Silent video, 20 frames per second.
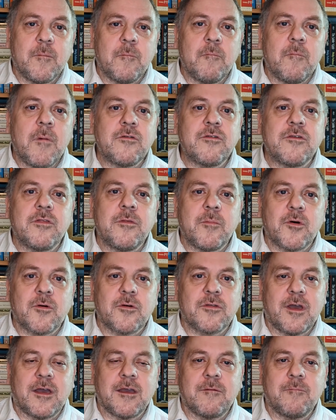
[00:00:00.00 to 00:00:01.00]
most of the
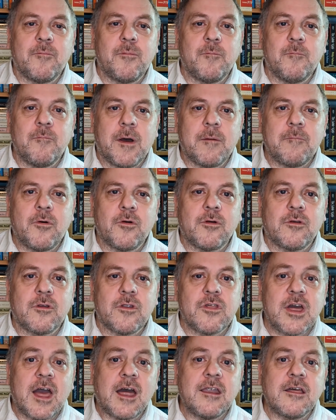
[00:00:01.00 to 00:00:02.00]
books I might put on
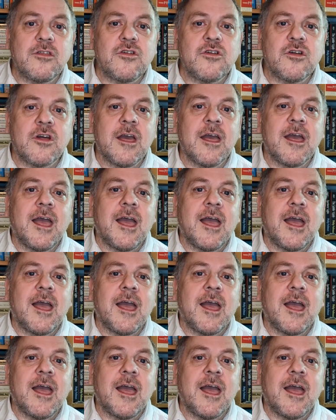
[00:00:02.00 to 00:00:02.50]
a challenge.